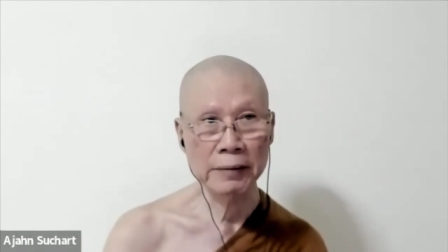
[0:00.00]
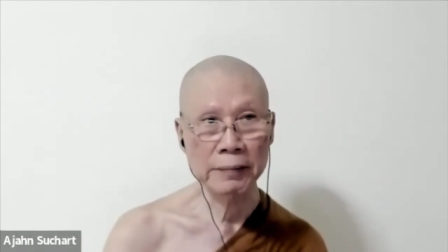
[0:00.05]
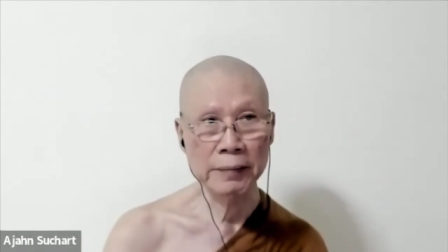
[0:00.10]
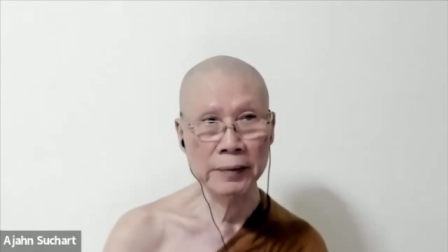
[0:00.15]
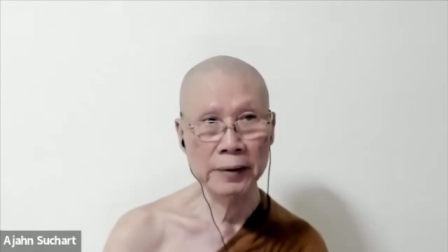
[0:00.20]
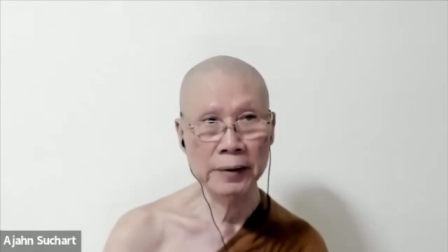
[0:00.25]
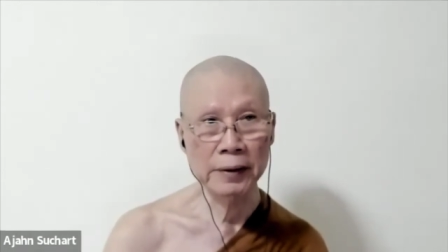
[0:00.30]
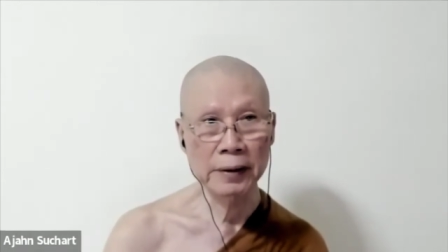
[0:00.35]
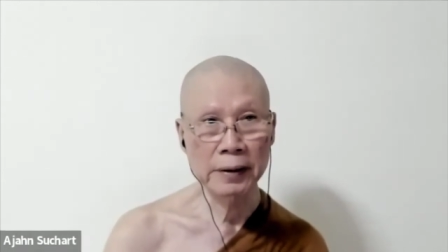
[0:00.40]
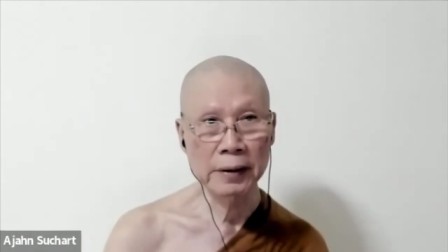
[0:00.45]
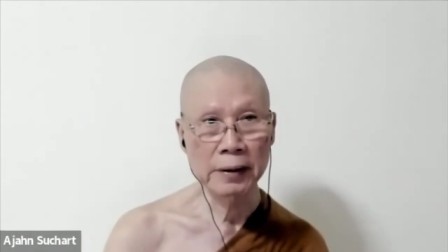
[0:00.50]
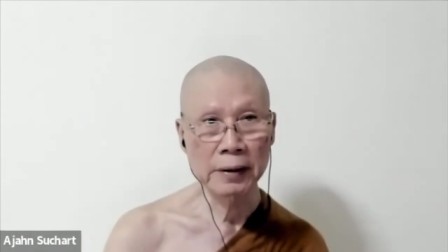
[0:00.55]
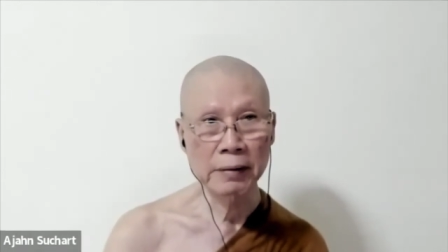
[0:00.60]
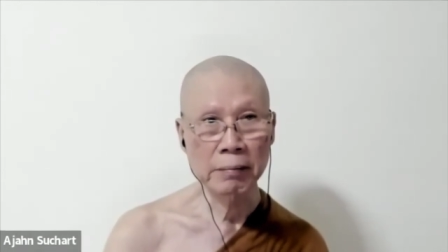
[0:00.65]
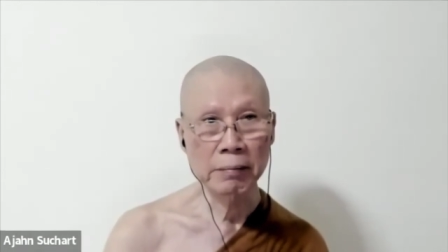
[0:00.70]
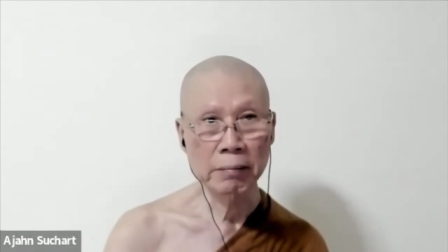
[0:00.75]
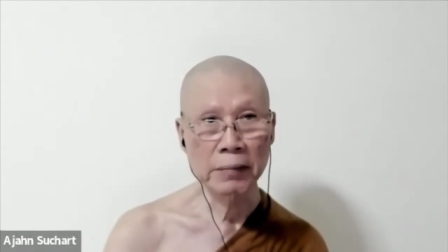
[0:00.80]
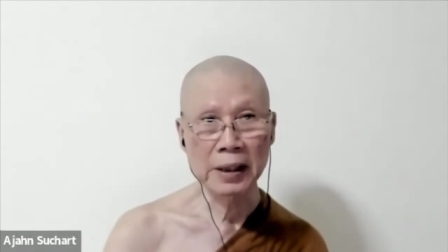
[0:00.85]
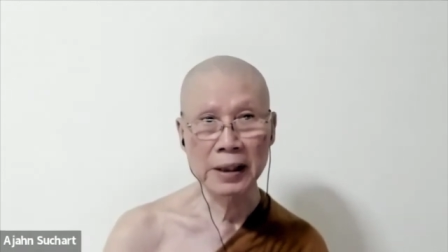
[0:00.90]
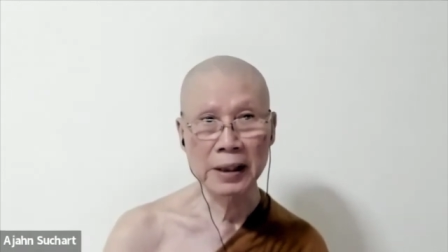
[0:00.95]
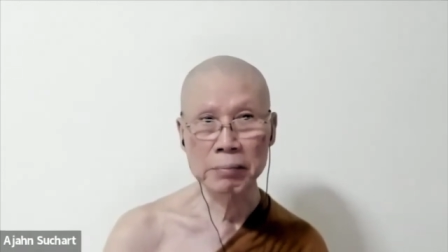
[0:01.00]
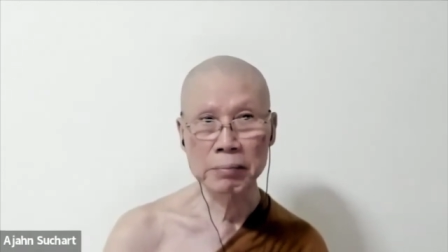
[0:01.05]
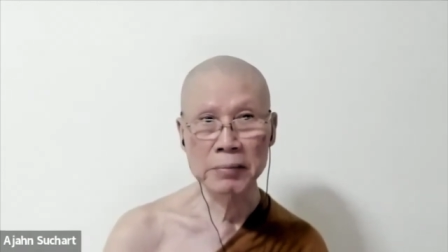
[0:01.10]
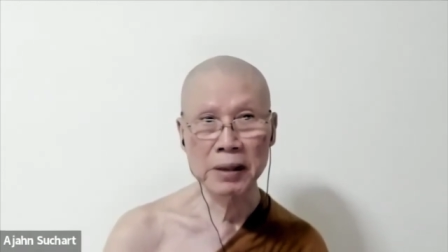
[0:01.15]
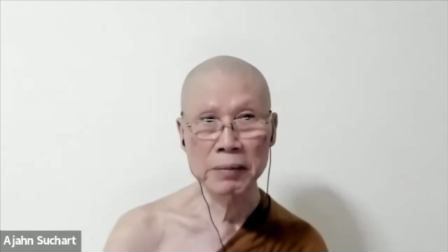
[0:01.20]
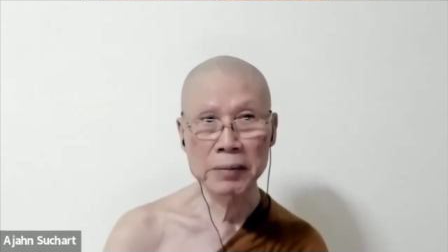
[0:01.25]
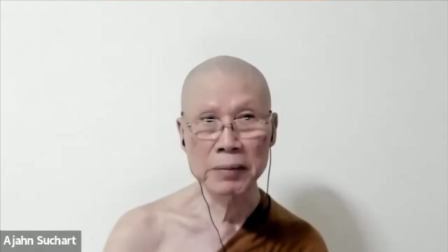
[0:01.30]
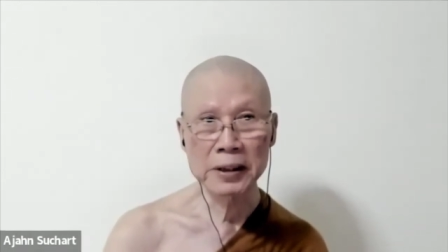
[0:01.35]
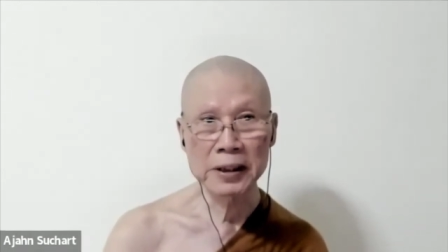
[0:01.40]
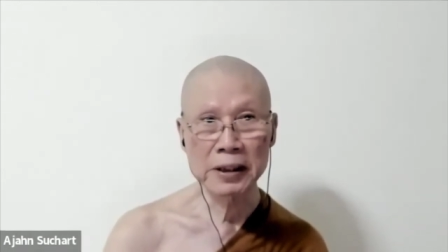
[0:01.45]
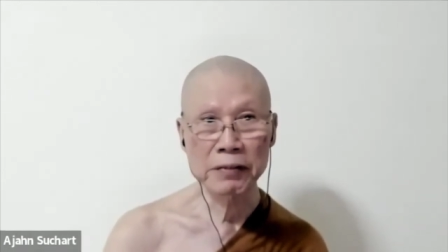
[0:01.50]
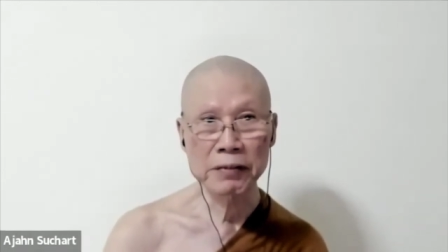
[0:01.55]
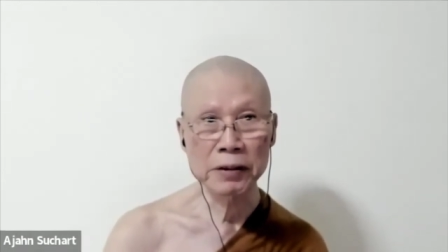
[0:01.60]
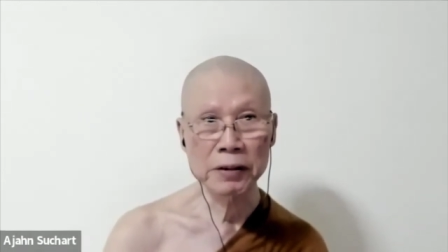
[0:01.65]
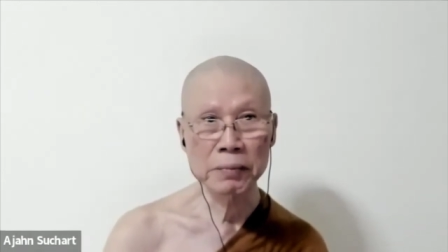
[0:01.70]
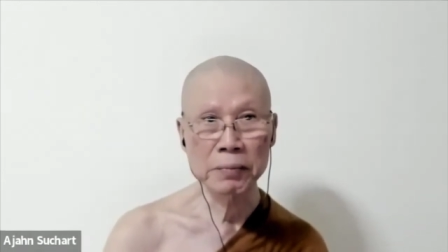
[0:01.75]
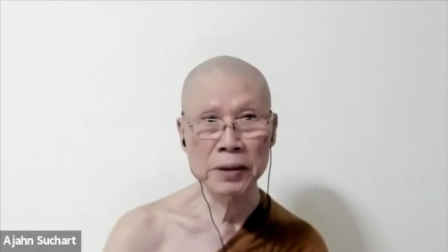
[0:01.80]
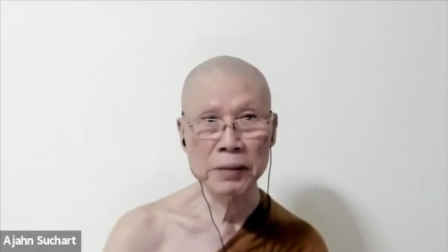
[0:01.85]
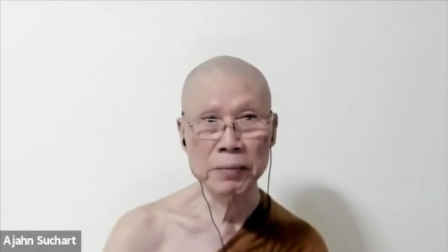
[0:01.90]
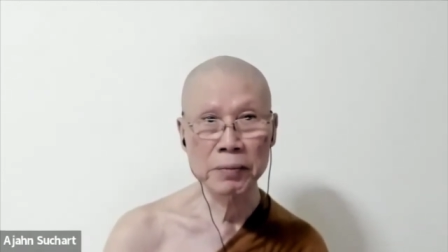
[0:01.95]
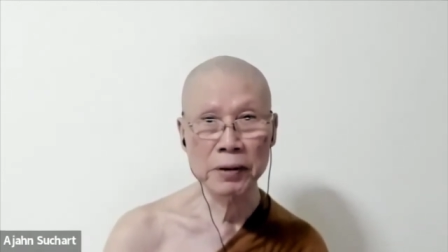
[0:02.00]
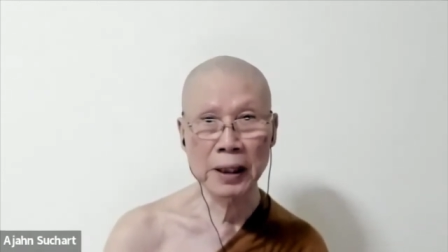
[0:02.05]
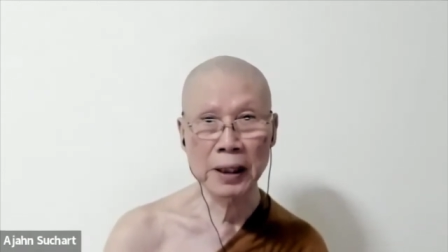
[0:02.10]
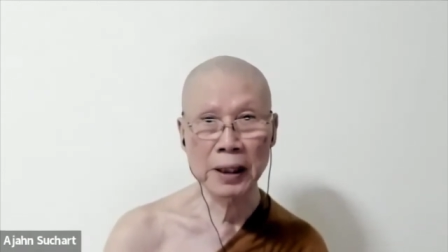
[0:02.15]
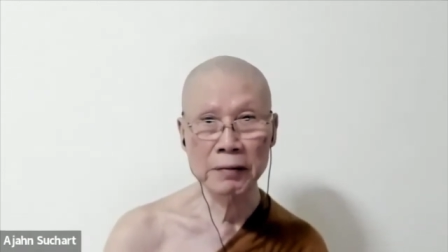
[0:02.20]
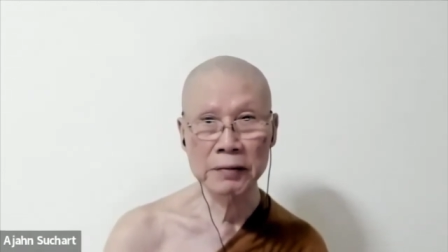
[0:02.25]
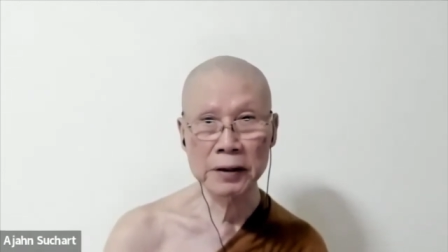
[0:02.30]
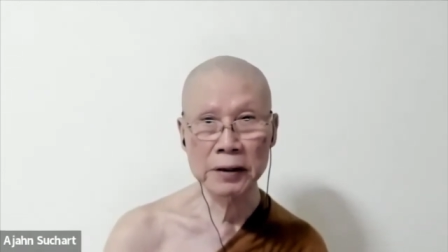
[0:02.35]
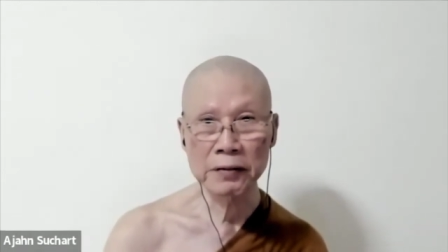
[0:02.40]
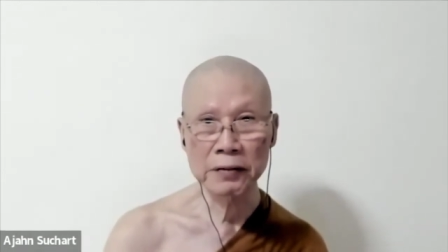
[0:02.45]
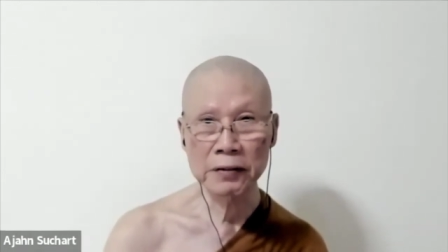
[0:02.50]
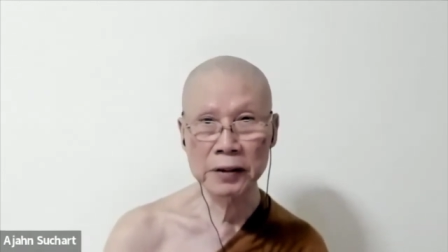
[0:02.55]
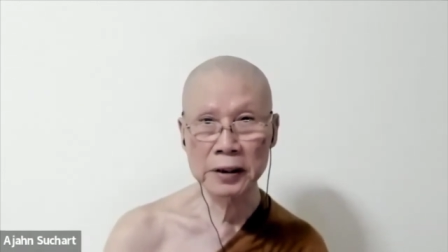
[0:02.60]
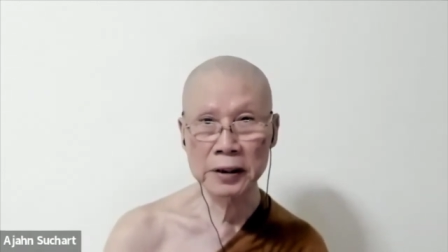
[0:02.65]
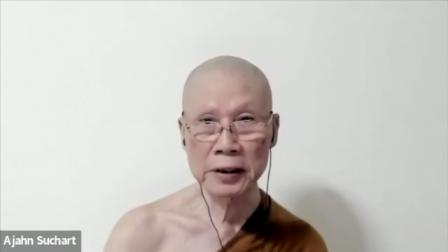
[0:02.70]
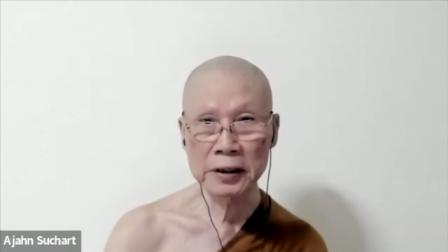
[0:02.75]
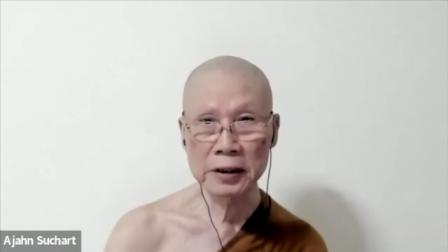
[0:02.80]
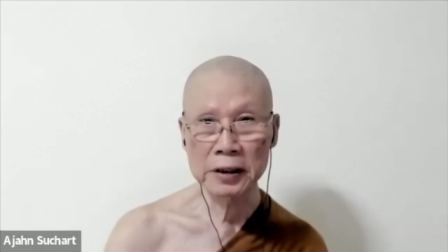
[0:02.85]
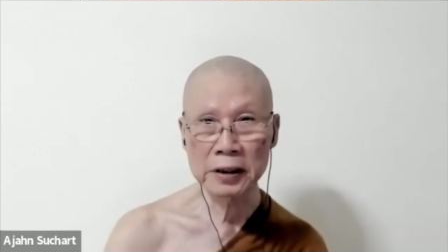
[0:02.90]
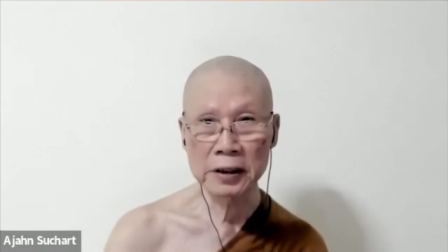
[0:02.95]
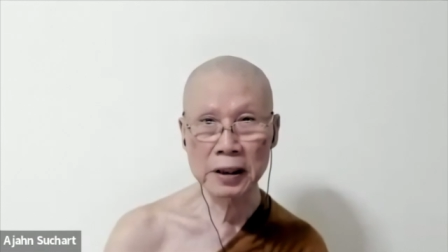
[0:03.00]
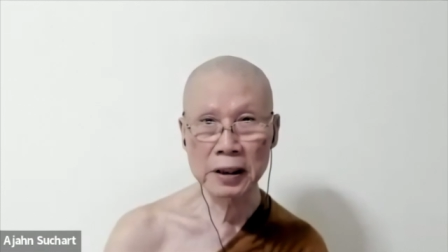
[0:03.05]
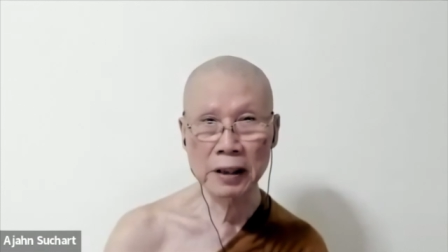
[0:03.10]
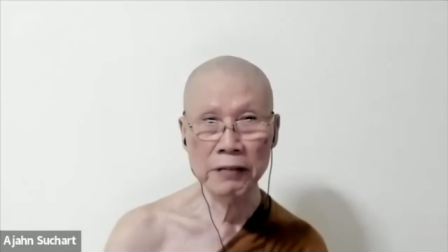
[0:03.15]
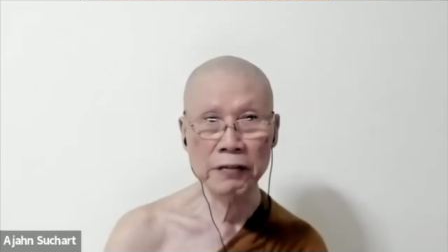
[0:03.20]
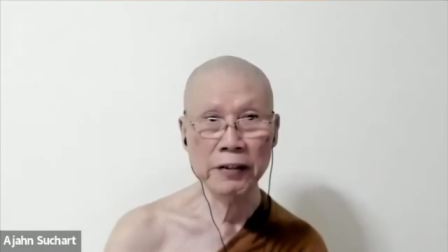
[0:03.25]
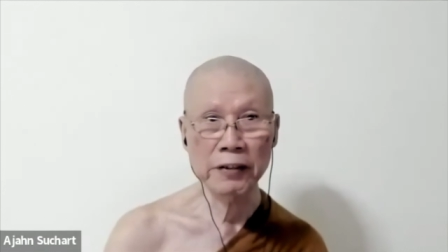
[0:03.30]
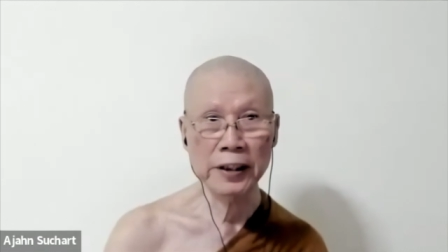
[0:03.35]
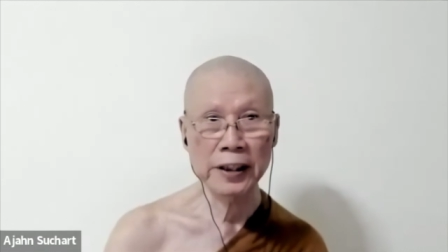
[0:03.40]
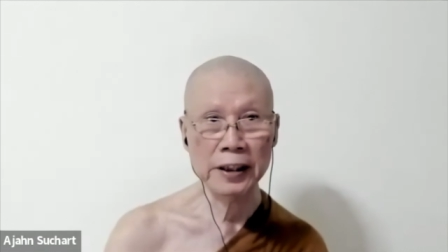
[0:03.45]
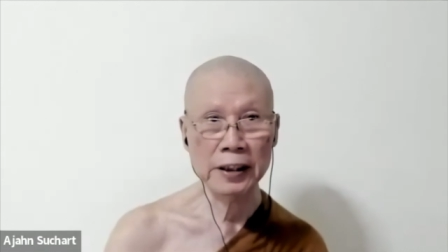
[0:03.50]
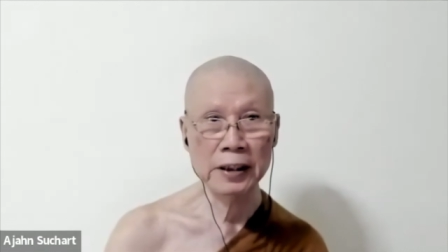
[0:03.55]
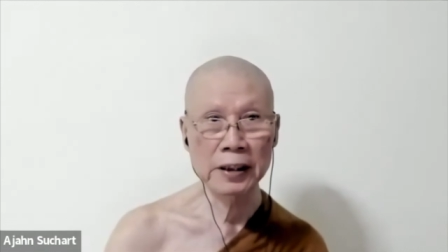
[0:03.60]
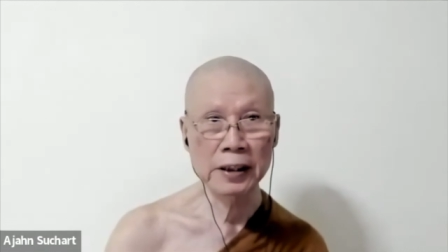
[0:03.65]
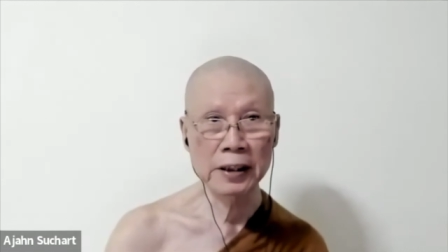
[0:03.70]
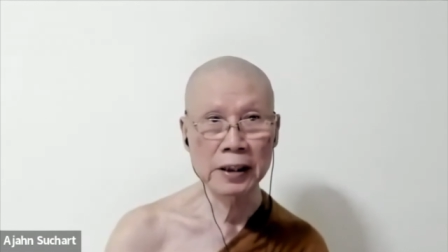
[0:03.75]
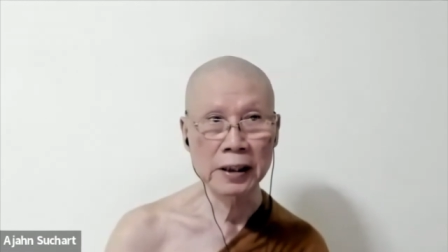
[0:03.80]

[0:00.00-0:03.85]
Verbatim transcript: Mm-hmm. But maybe different people have different effect.